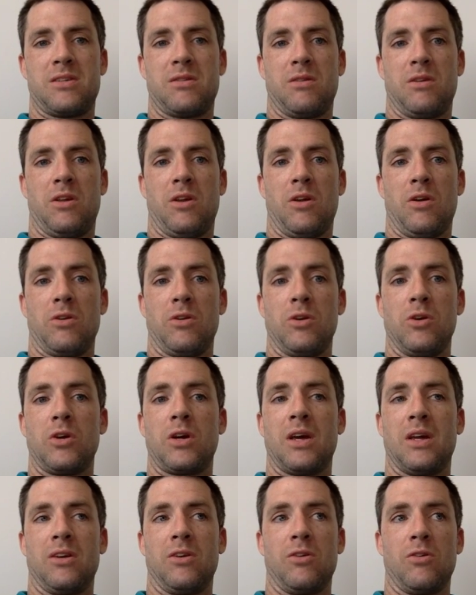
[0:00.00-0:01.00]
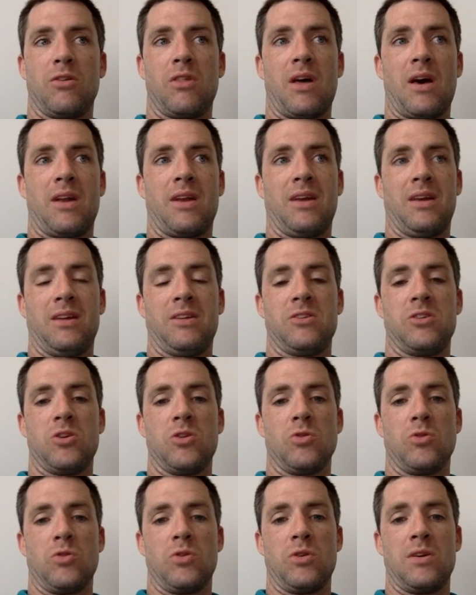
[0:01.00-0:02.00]
you can do that in
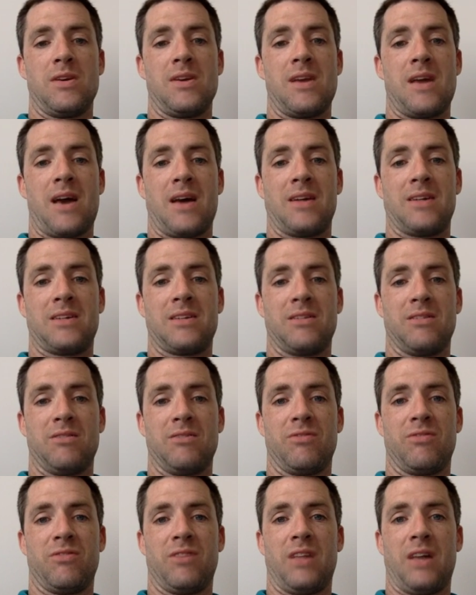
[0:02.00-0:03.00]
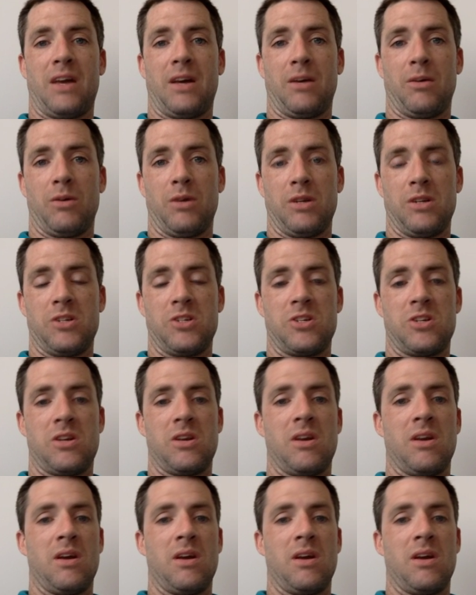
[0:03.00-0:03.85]
your native language